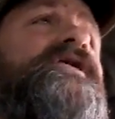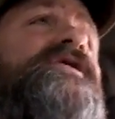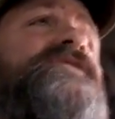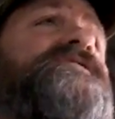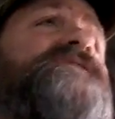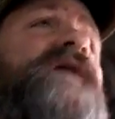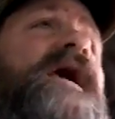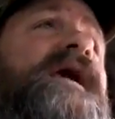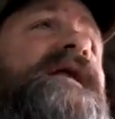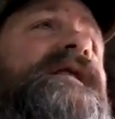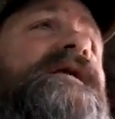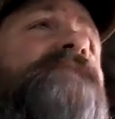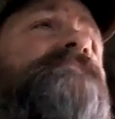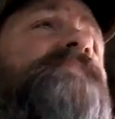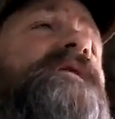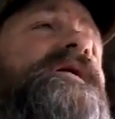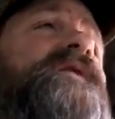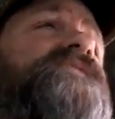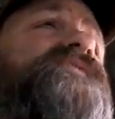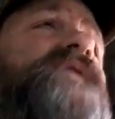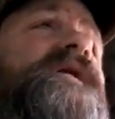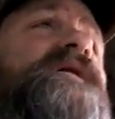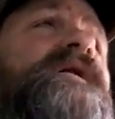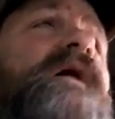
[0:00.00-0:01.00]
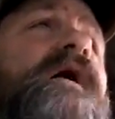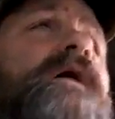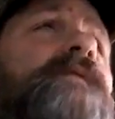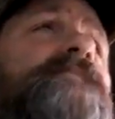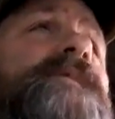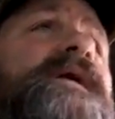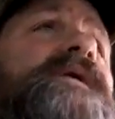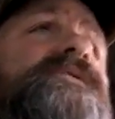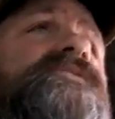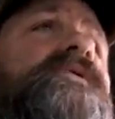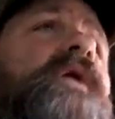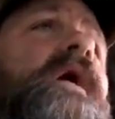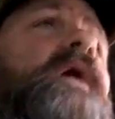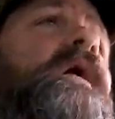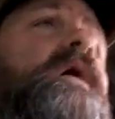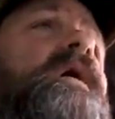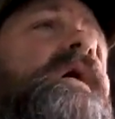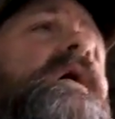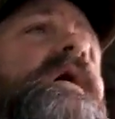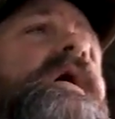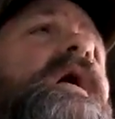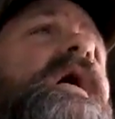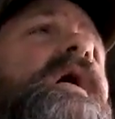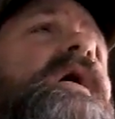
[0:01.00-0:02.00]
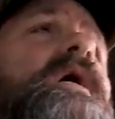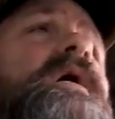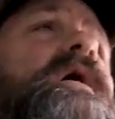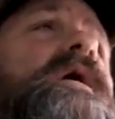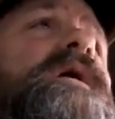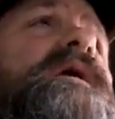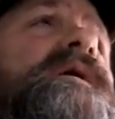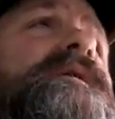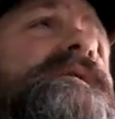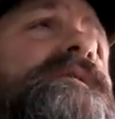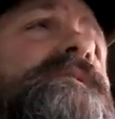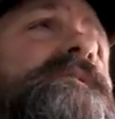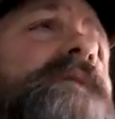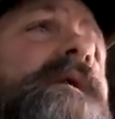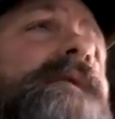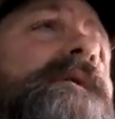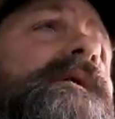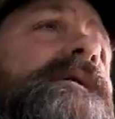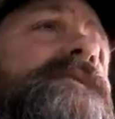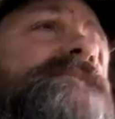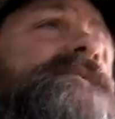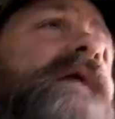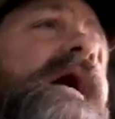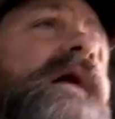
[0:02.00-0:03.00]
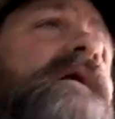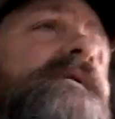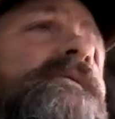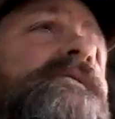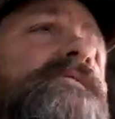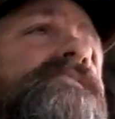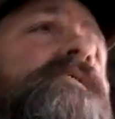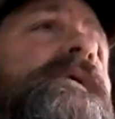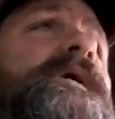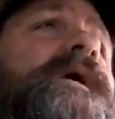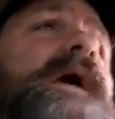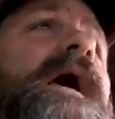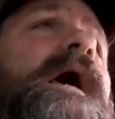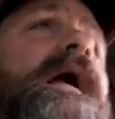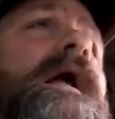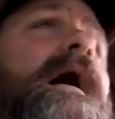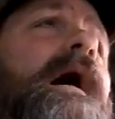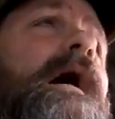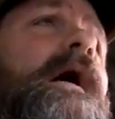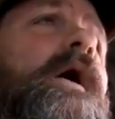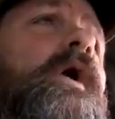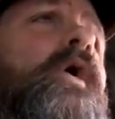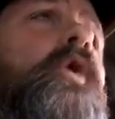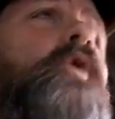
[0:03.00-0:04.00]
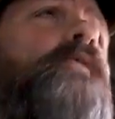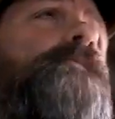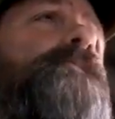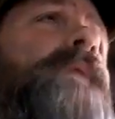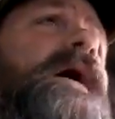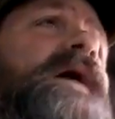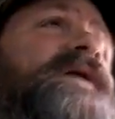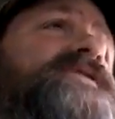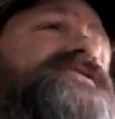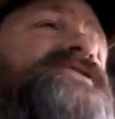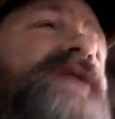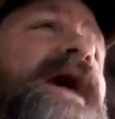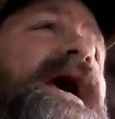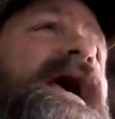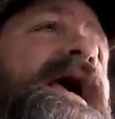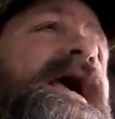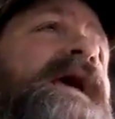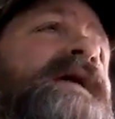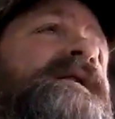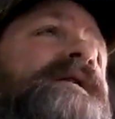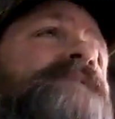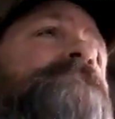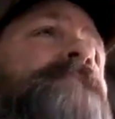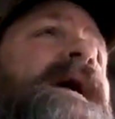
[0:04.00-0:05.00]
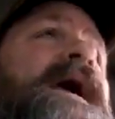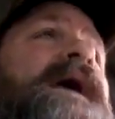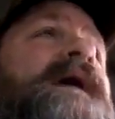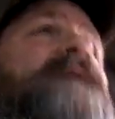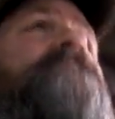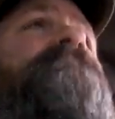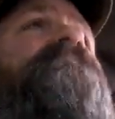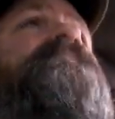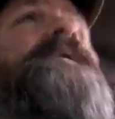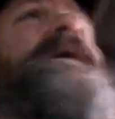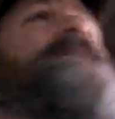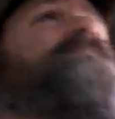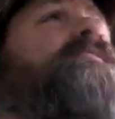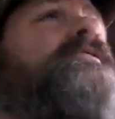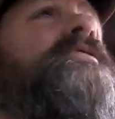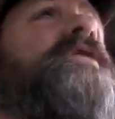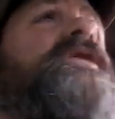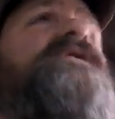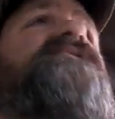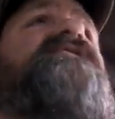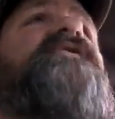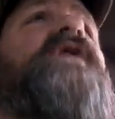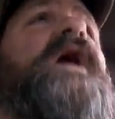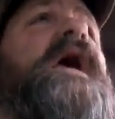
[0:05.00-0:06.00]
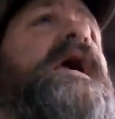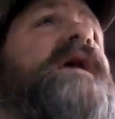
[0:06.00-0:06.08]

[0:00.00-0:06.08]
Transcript: irritated because they call me. Hey, hey, Donald, we got a whole bunch of handyman people looking for